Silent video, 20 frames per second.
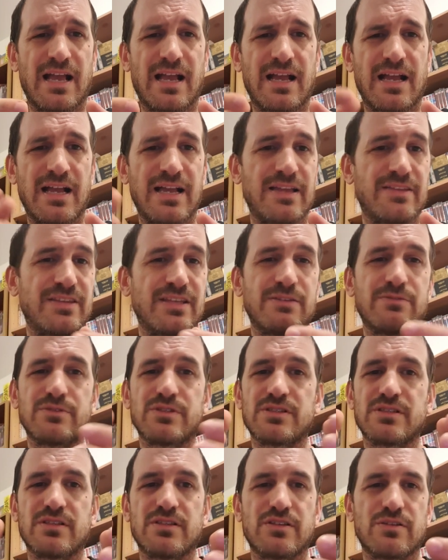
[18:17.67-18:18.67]
and it
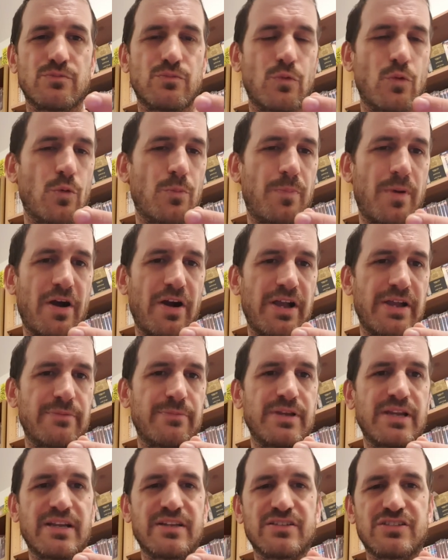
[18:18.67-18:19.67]
was walked by and
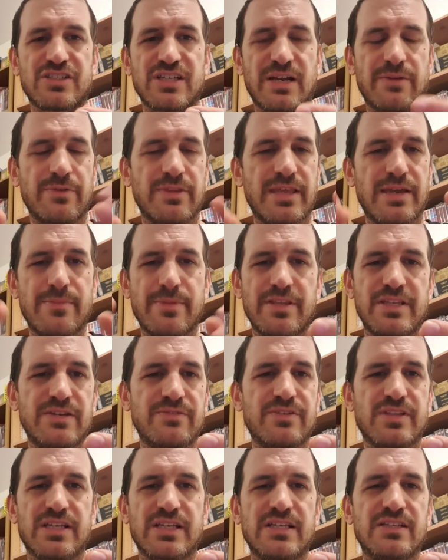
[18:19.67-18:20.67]
we had a chat with them and
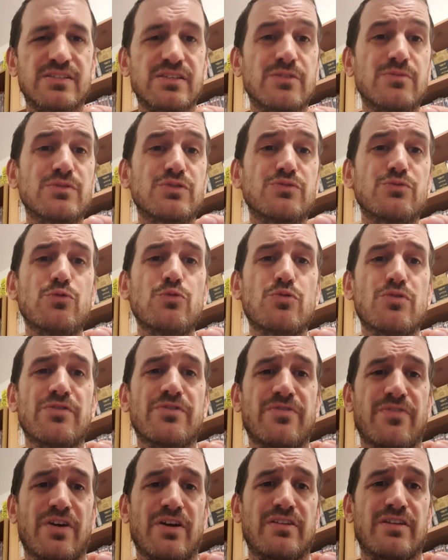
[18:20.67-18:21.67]
everything so it was all good
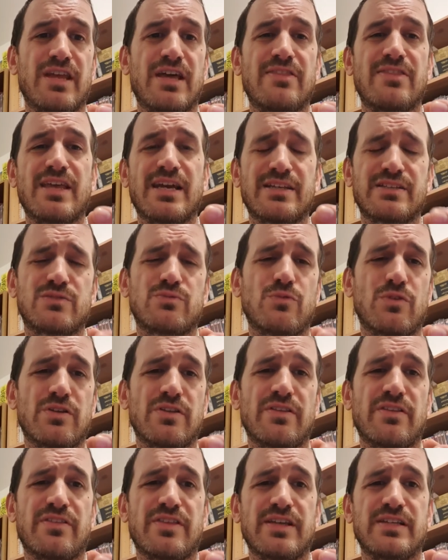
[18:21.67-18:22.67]
fun and that's one
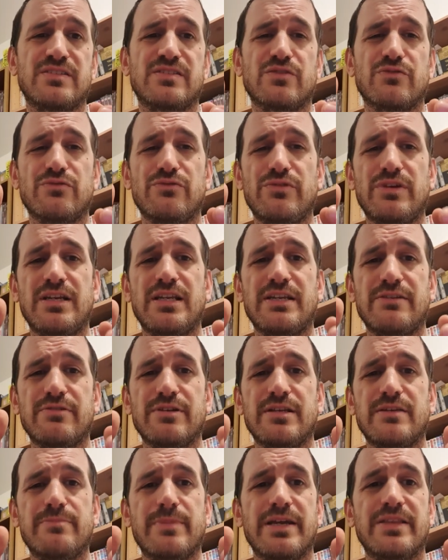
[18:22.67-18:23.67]
of the things that really
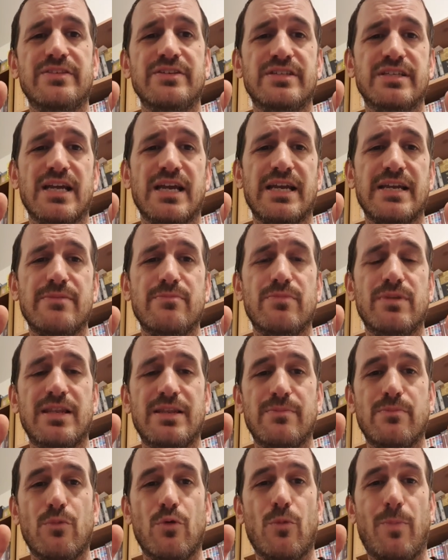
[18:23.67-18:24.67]
really made the day
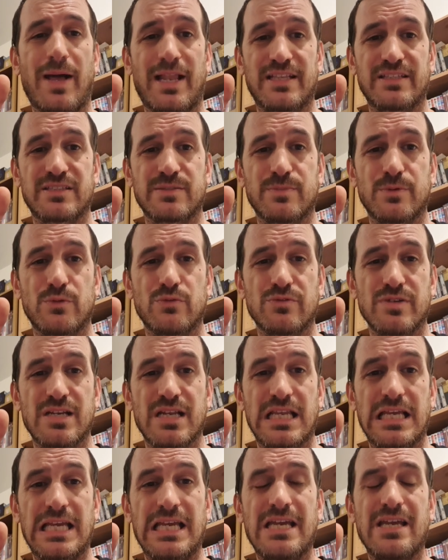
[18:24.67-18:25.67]
more palatable
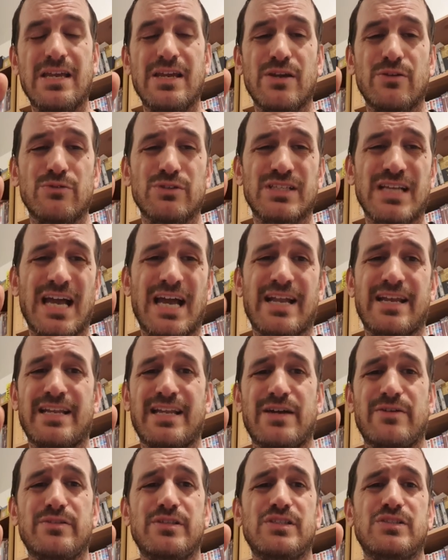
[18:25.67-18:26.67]
really was hanging
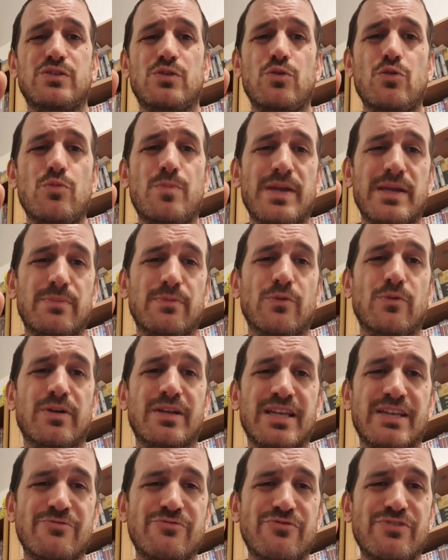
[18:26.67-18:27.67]
out with these cool people
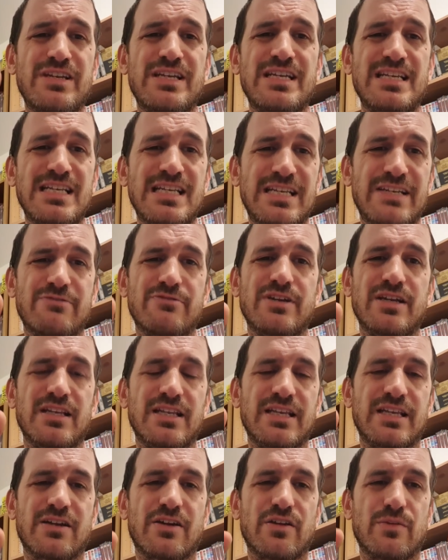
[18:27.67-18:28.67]
and really
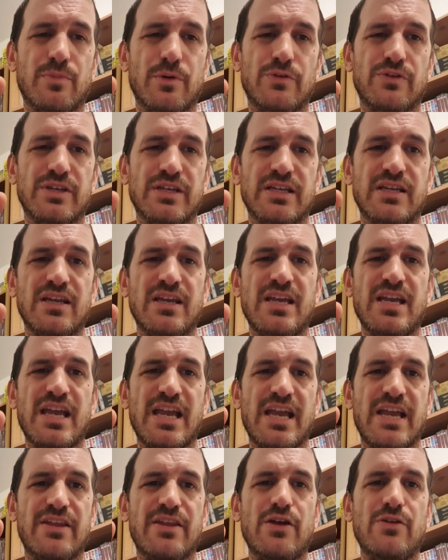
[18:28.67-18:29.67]
really kind of bonding
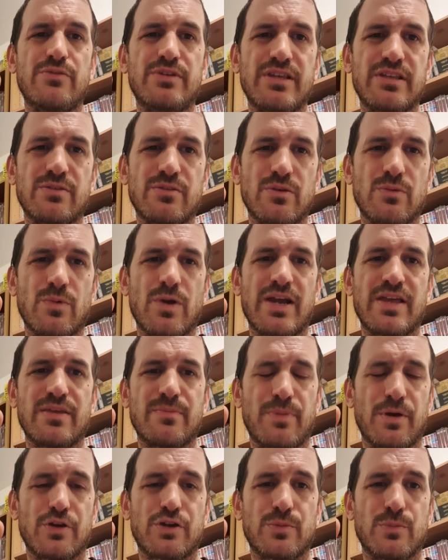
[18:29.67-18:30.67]
in only the way the
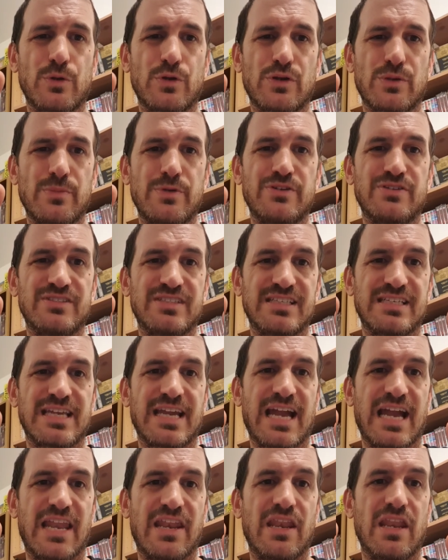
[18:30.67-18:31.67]
pokemon community
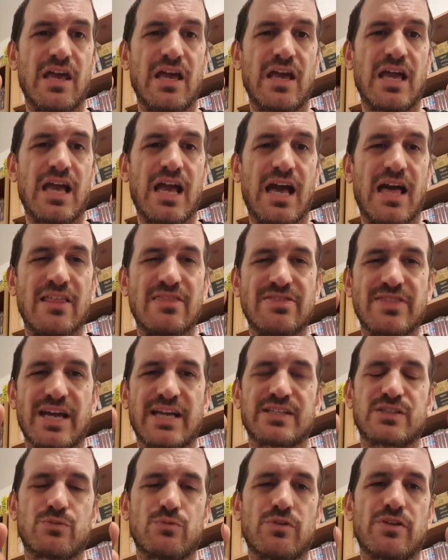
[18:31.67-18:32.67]
can and
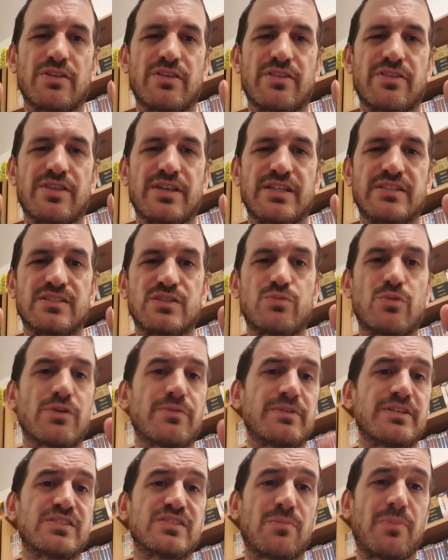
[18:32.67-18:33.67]
that's one of the things. It's one of the
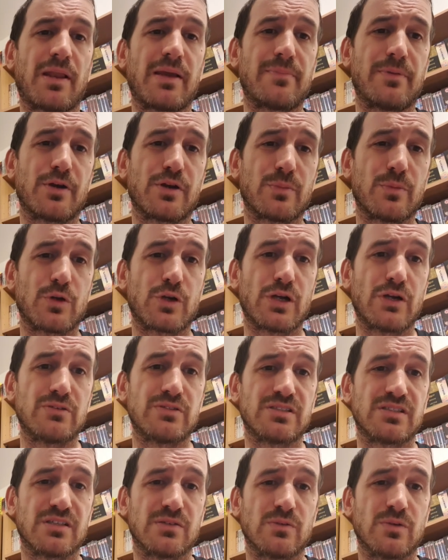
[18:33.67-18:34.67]
reasons I play Pokemon Go
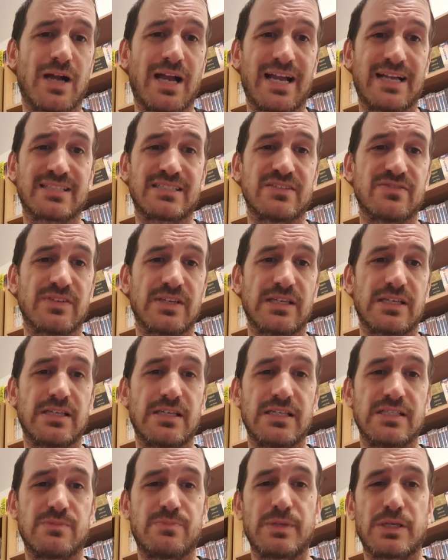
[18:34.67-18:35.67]
still actively
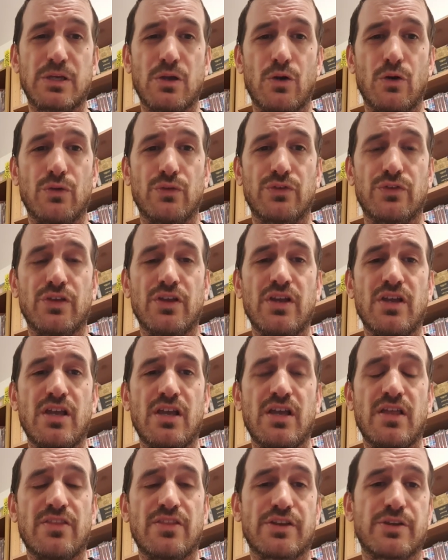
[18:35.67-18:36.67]
is because
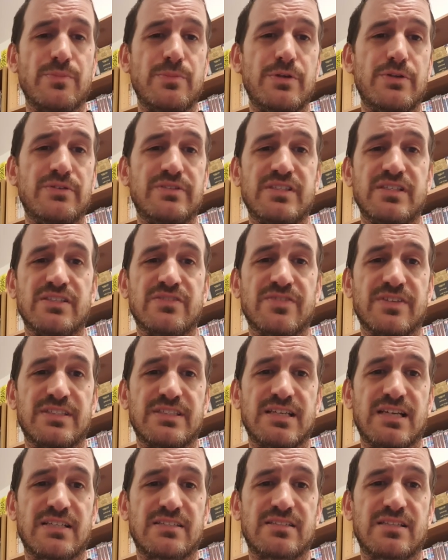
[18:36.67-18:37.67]
the community is
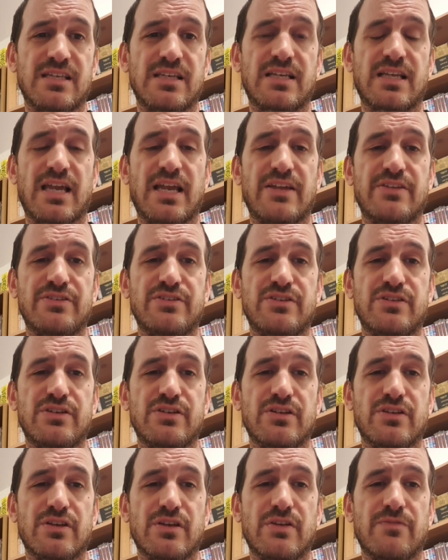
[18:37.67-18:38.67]
fantastic and you
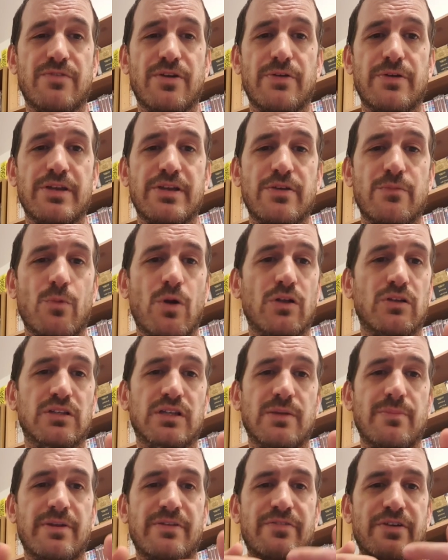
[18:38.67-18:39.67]
know very
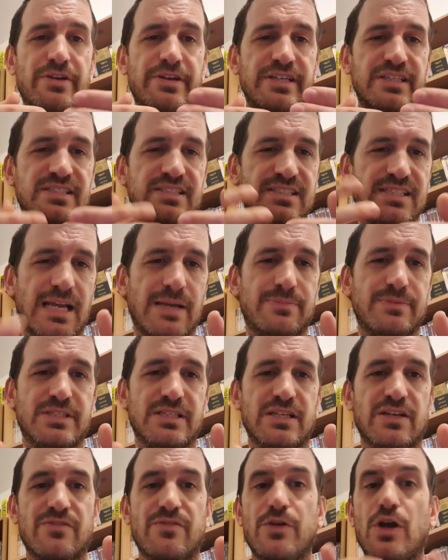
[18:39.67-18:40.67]
welcoming, very
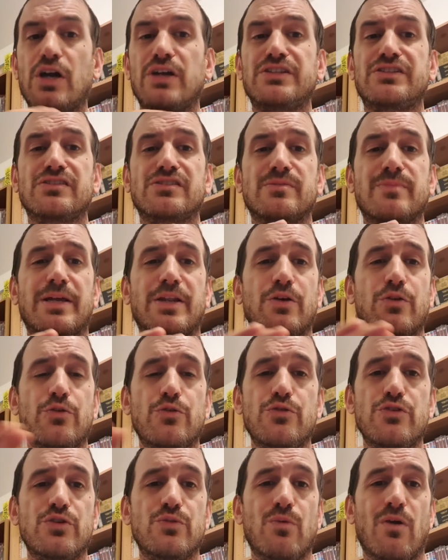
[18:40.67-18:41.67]
accepting. It doesn't matter who
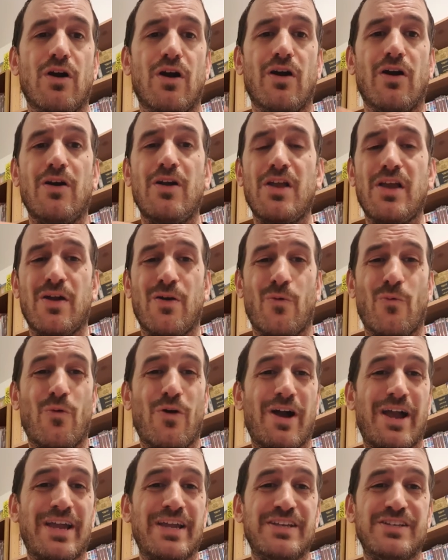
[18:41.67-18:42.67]
you are,
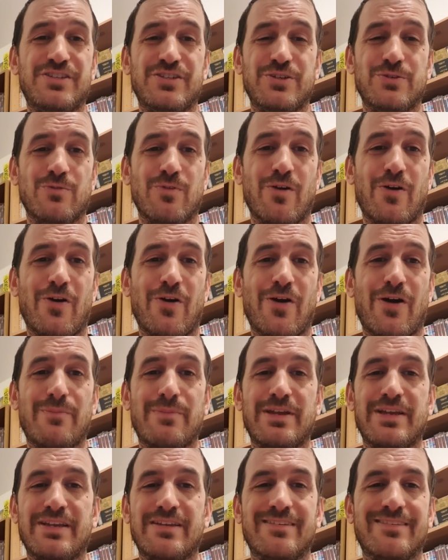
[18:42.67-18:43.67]
what age you are. I
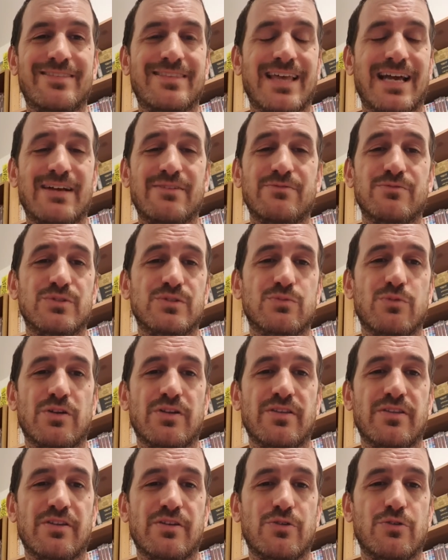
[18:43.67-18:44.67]
mean, that was one
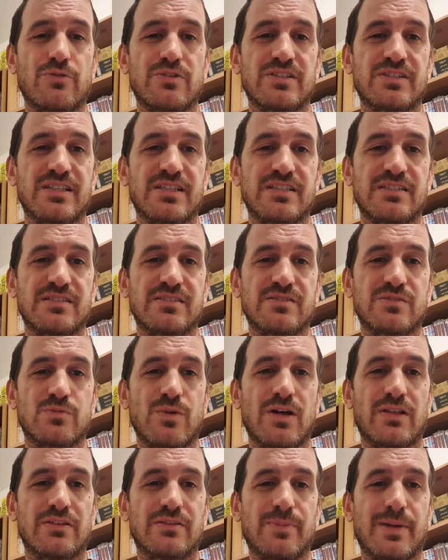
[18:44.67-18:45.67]
of the coolest things as
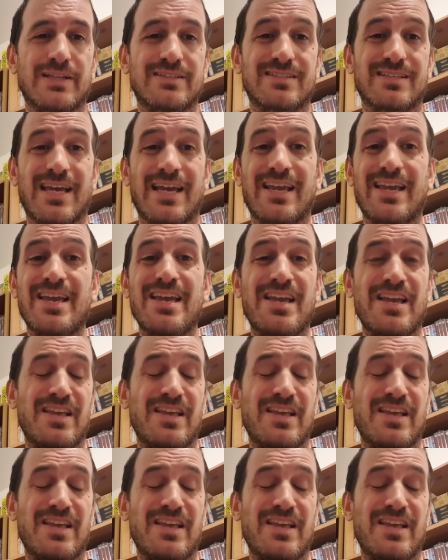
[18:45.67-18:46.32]
well about today.